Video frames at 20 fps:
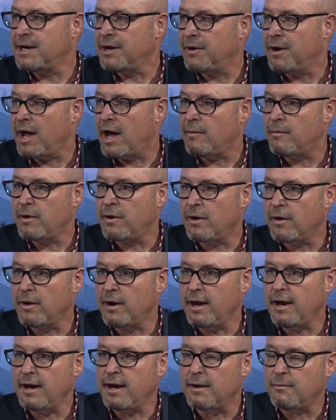here in
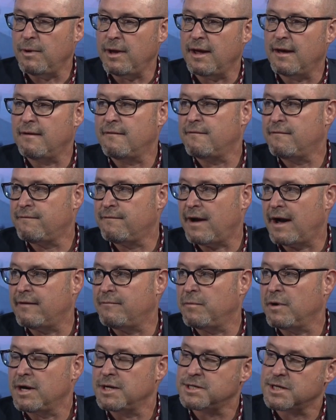Albuquerque, and we have
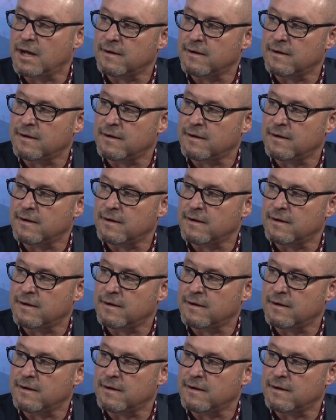5 branch